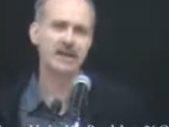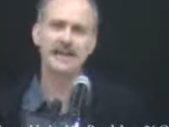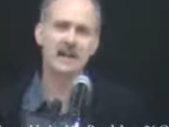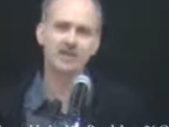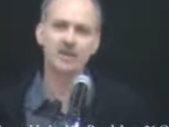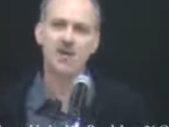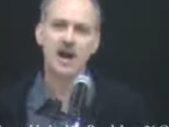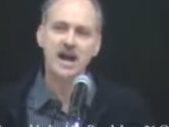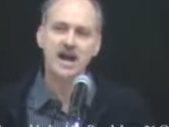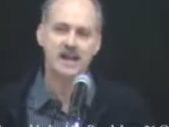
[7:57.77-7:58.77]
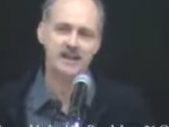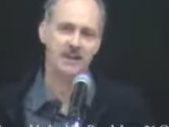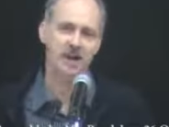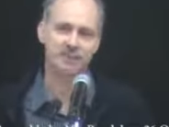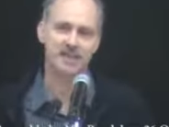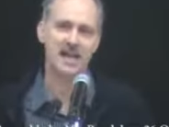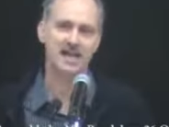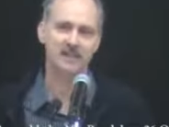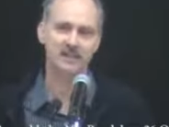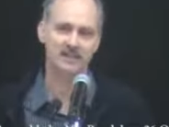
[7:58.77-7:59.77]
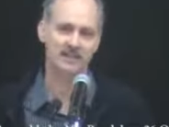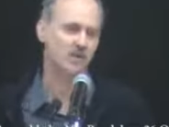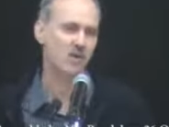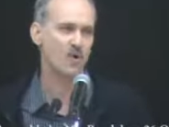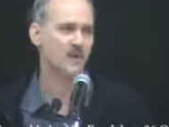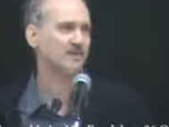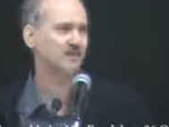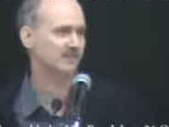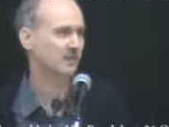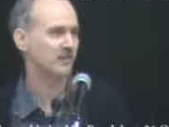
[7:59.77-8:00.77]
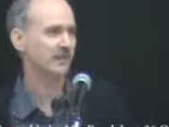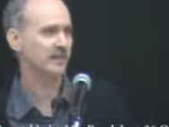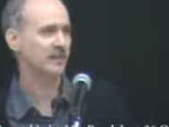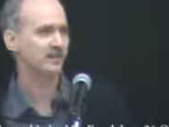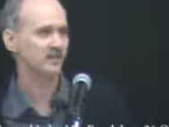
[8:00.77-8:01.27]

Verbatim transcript: It had never rained on planet Earth, according to some of the